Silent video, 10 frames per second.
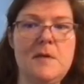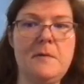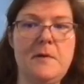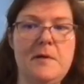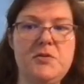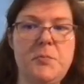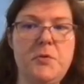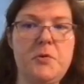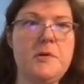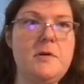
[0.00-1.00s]

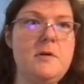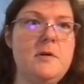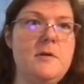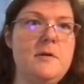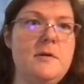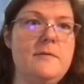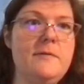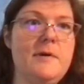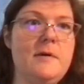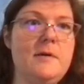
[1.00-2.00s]
Export.
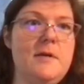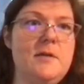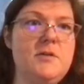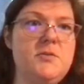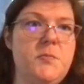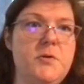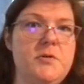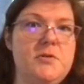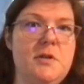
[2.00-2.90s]
File export.